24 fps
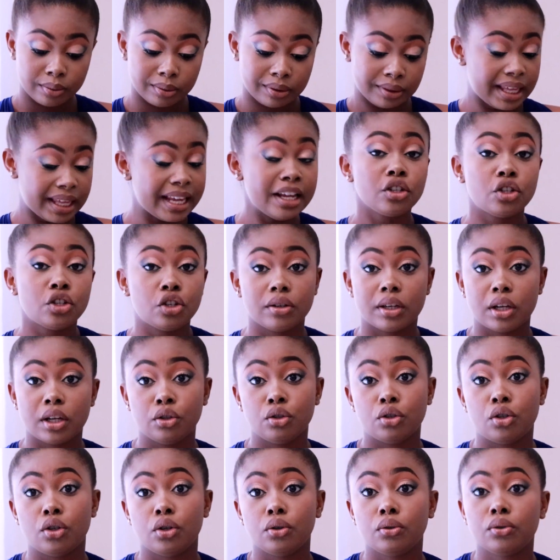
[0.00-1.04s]
things you
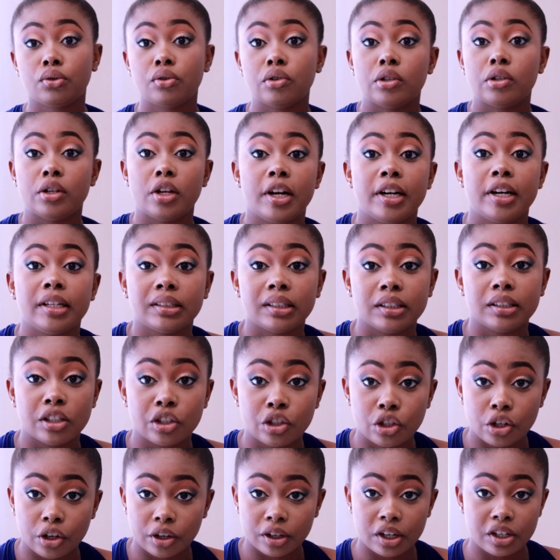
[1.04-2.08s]
can do to learn the
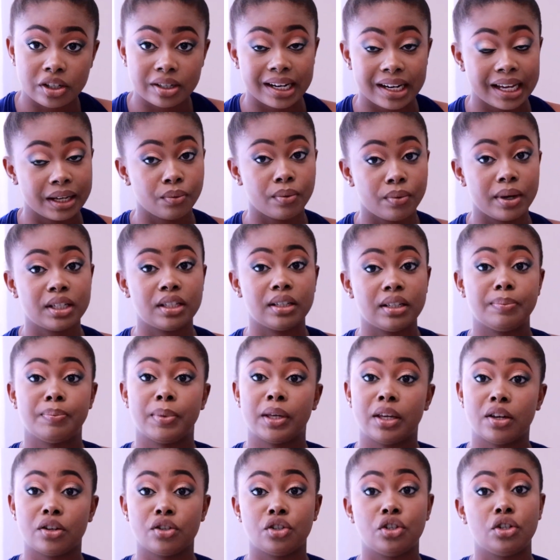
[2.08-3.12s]
Turkish language,
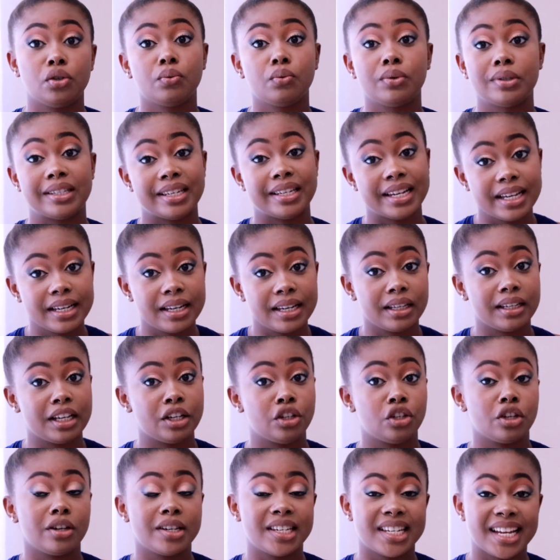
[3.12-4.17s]
because you would need it in
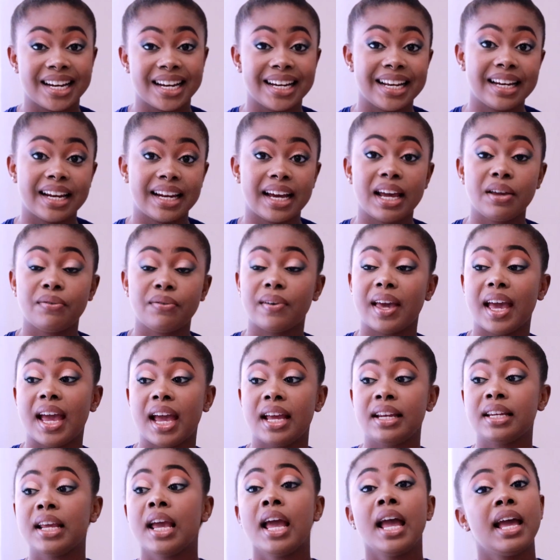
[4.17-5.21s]
your daily life,
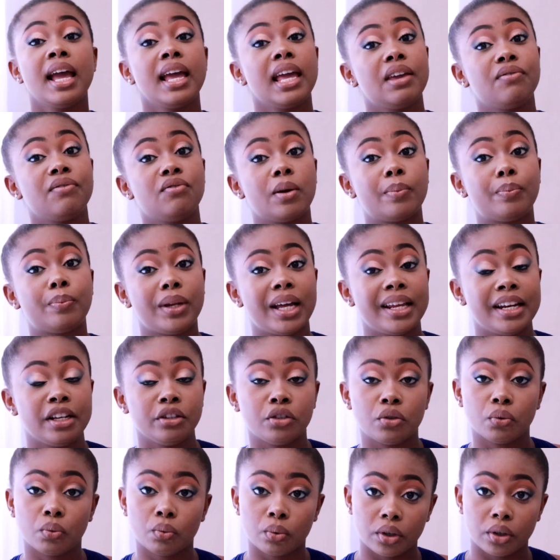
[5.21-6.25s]
and if you're planning
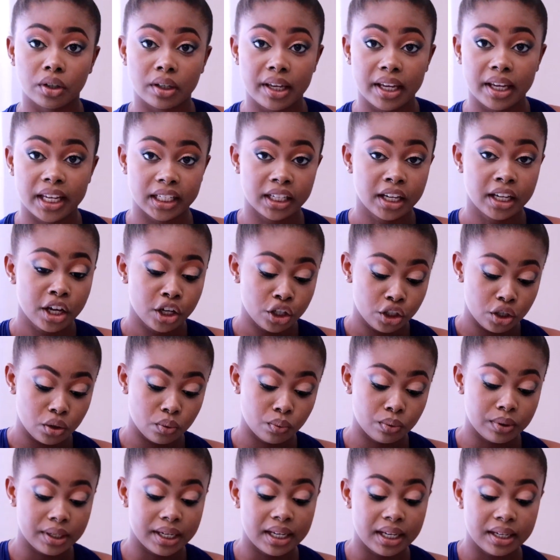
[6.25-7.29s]
to work here, you
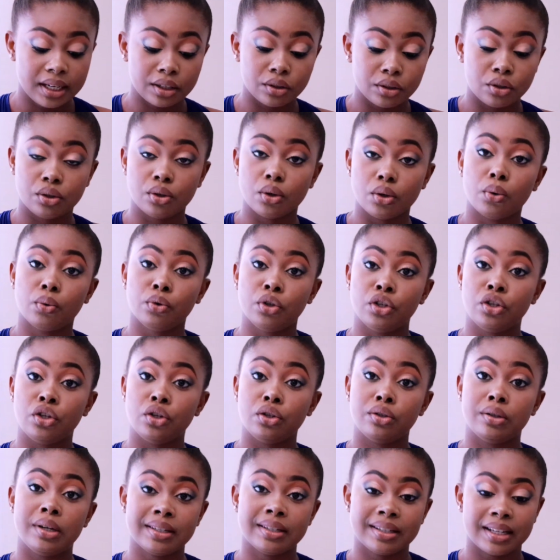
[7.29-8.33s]
will need it. So
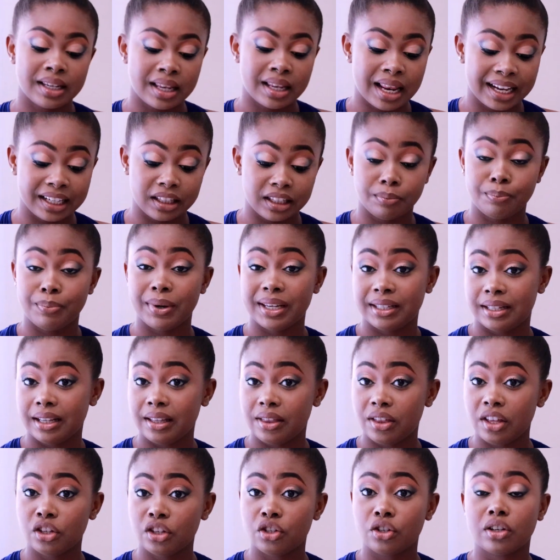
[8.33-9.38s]
these are like the basic
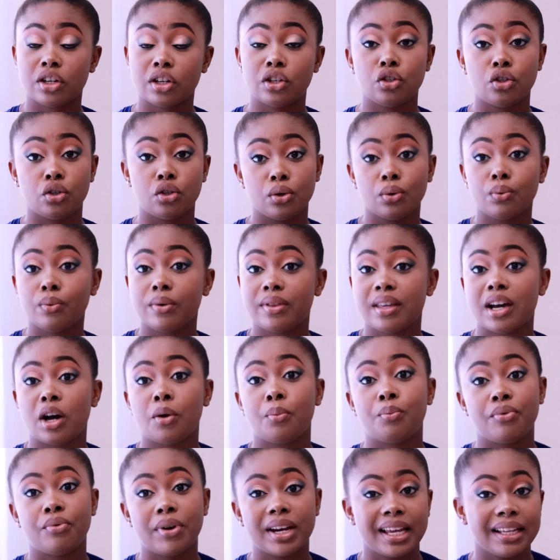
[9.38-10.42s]
things you can do
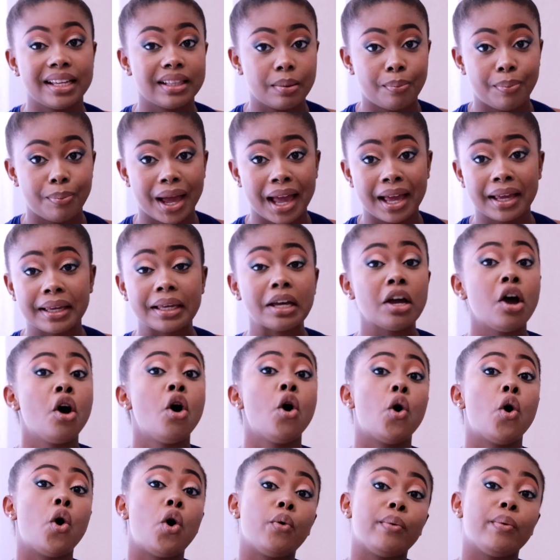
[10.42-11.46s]
without breaking the bank
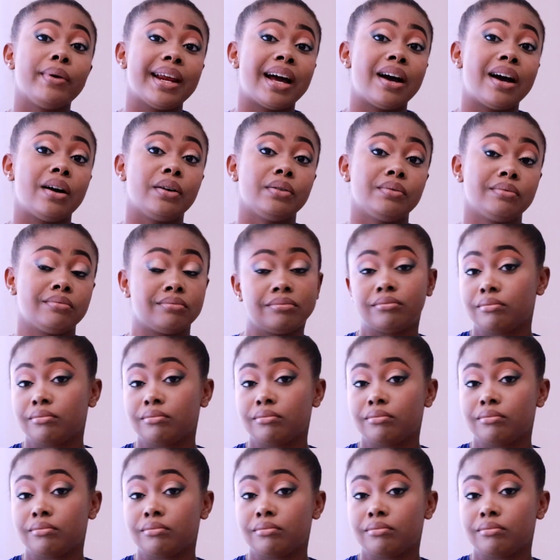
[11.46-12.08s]
or without